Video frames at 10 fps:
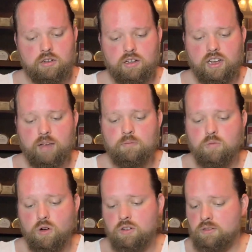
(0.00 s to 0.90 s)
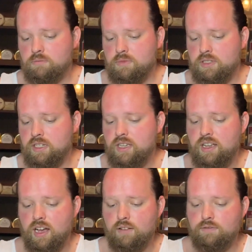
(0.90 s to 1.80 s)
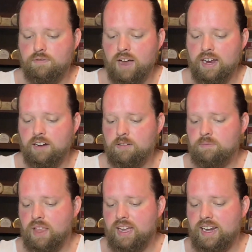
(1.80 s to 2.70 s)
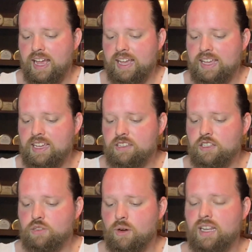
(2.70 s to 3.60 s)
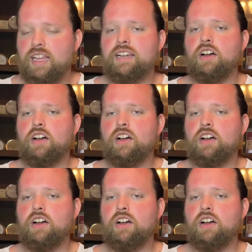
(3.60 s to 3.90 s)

laburnums of fire and hanging in the twilight